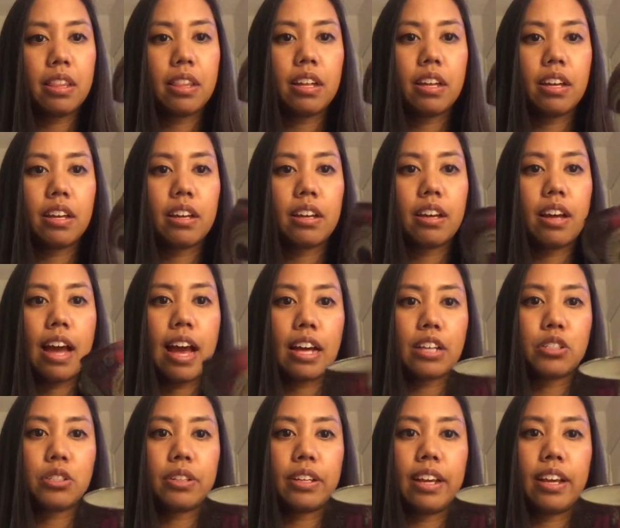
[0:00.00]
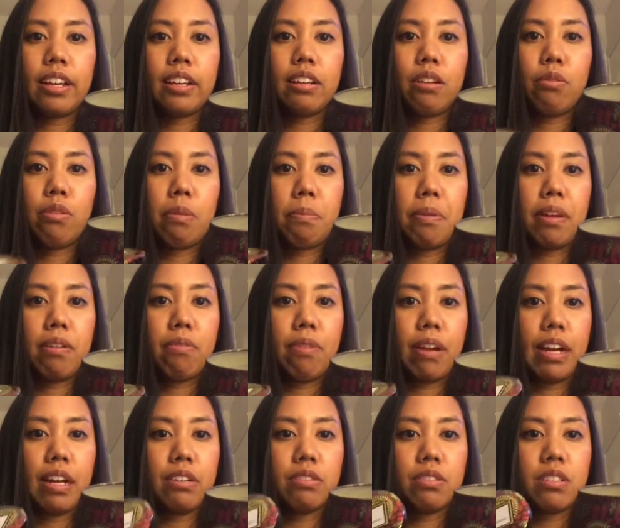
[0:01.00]
The actual candle would be
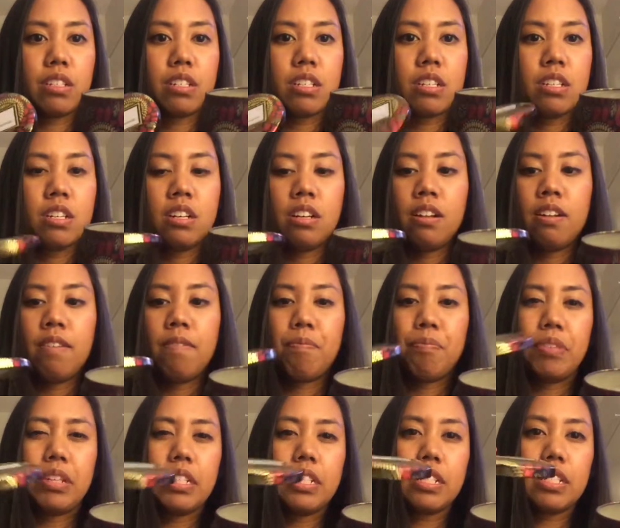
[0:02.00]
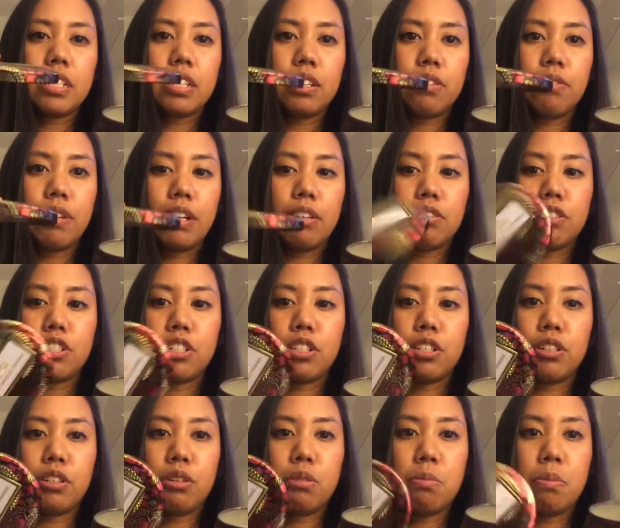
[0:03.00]
round. This is a little round
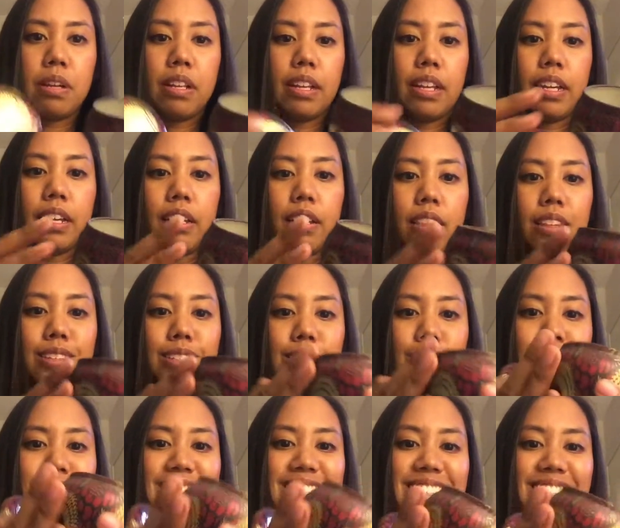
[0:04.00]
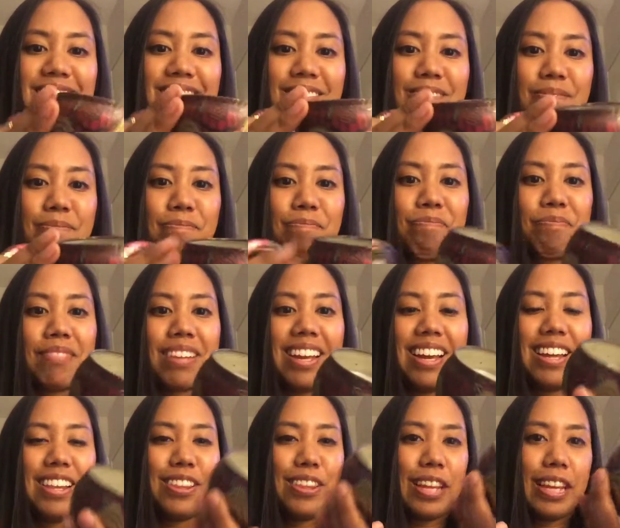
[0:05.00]
too, but like this is,
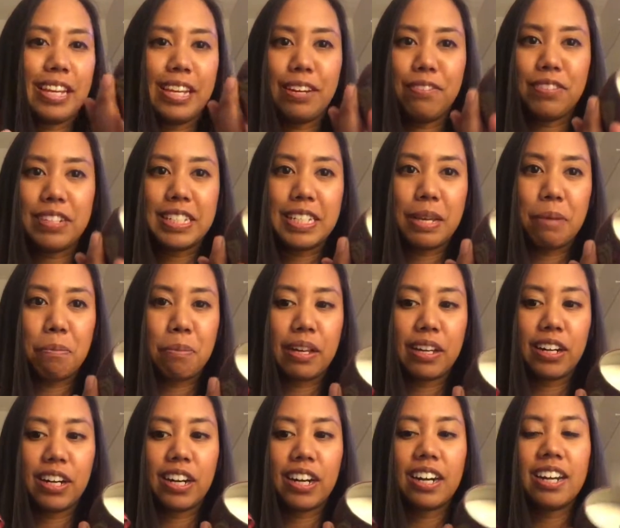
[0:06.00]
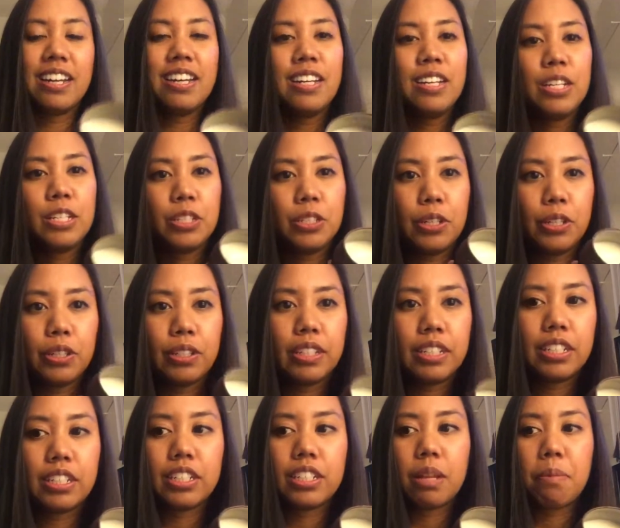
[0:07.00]
and they could even say bigger. So you could
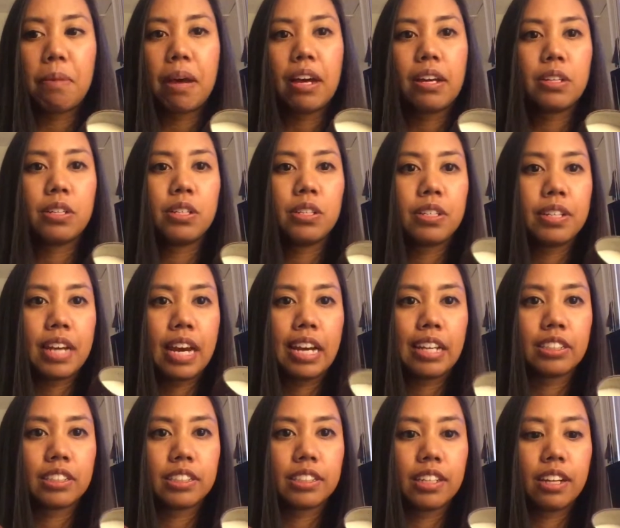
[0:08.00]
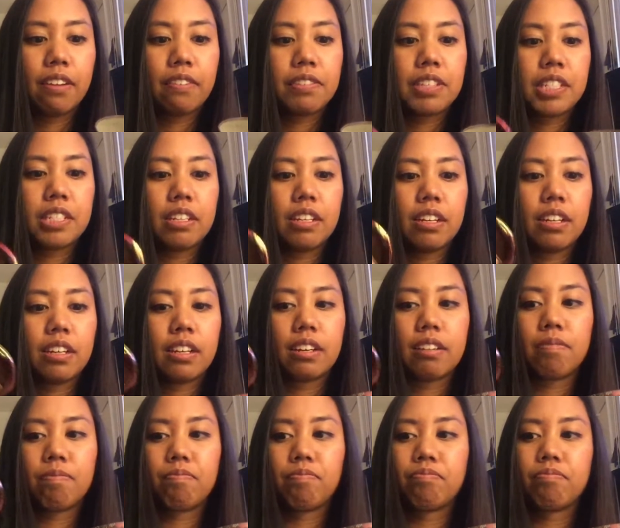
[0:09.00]
teach them how to use adjectives to
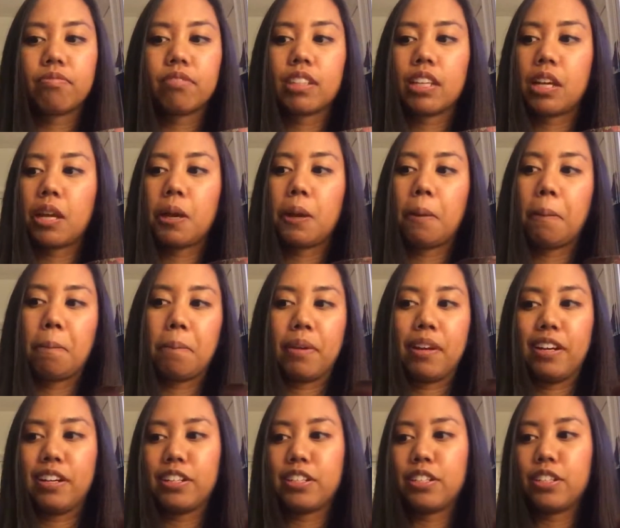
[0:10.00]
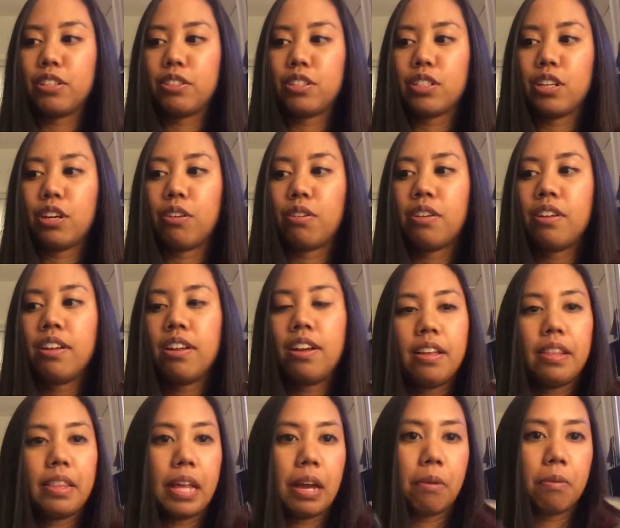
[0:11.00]
compare to. So
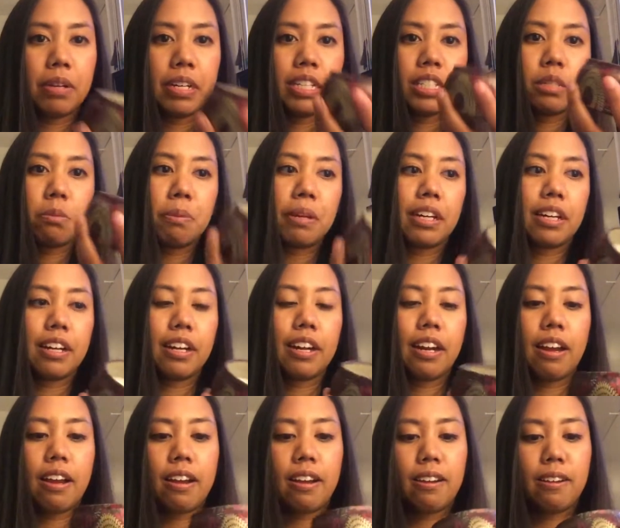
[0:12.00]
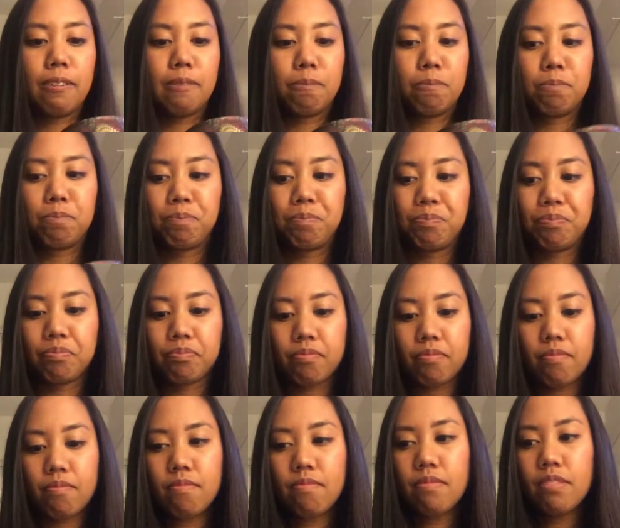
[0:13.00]
that one is bigger.
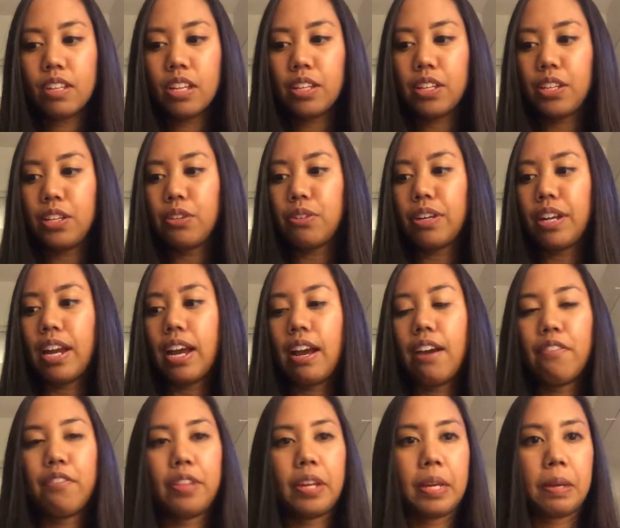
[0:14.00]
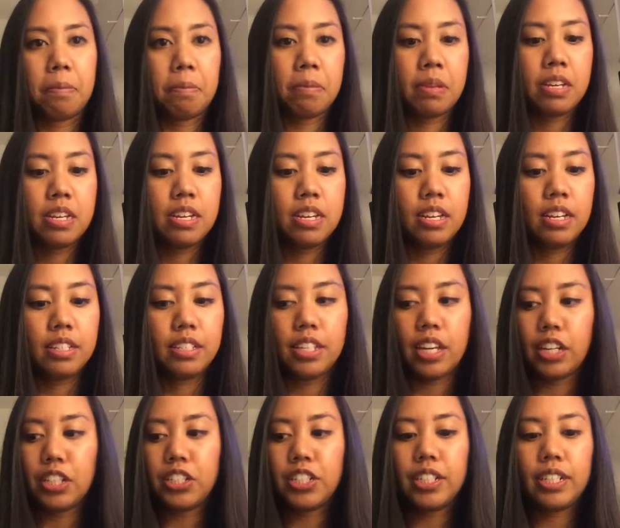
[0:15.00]
You can have them
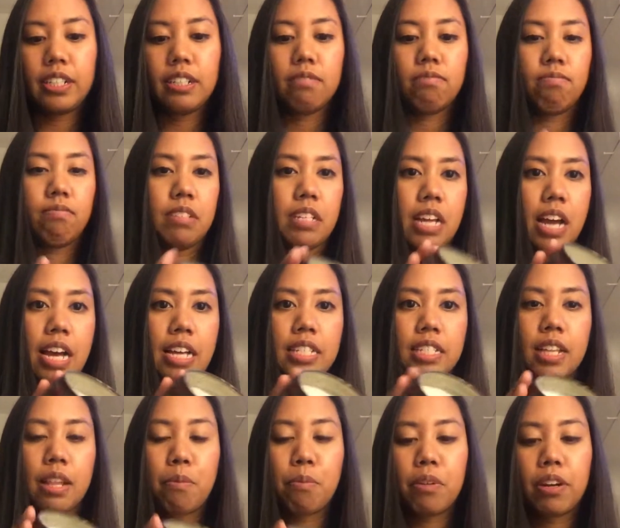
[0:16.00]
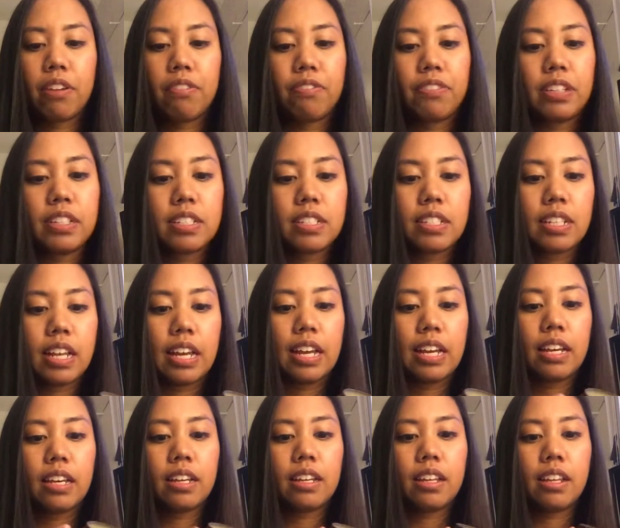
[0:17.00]
touch it to ask them what it feels
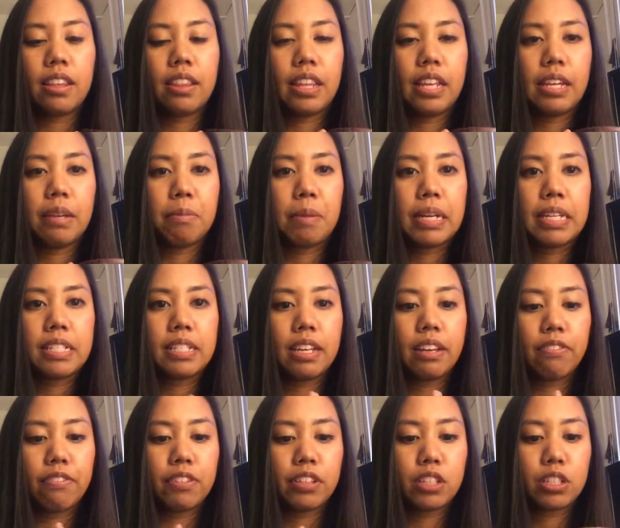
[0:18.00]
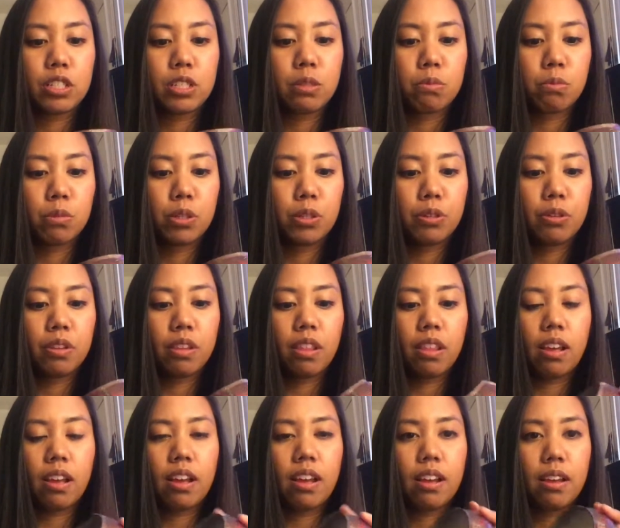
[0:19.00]
like. They might say it feels smooth.
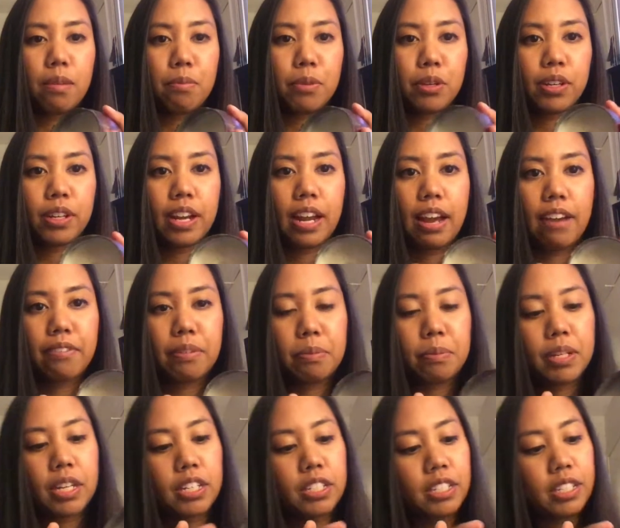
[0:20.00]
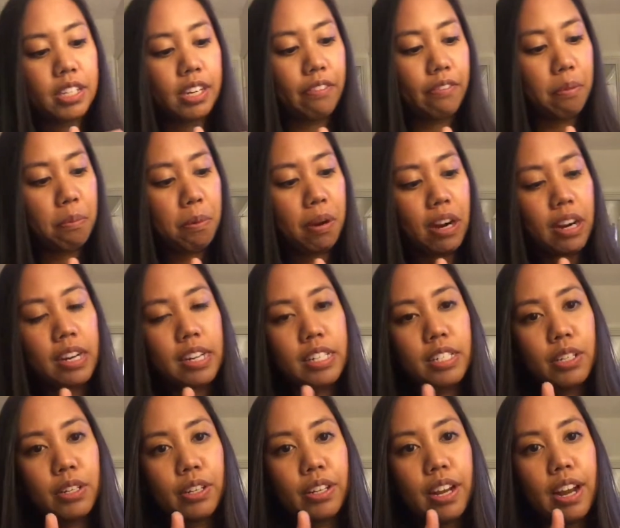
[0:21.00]
You can have them touch the different parts.
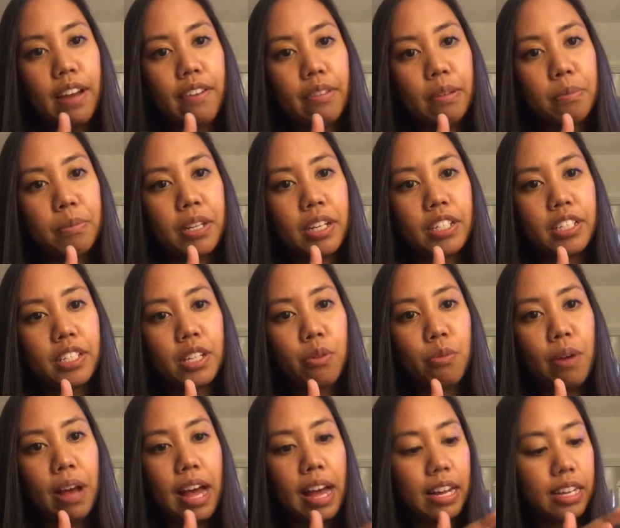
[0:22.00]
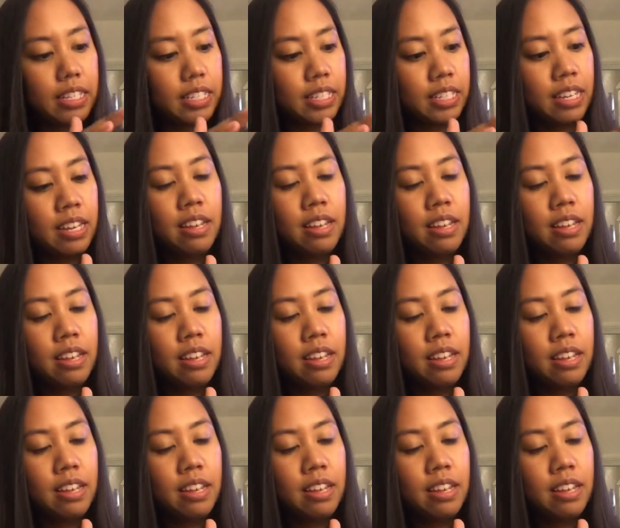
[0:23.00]
So you can have them touch the wax.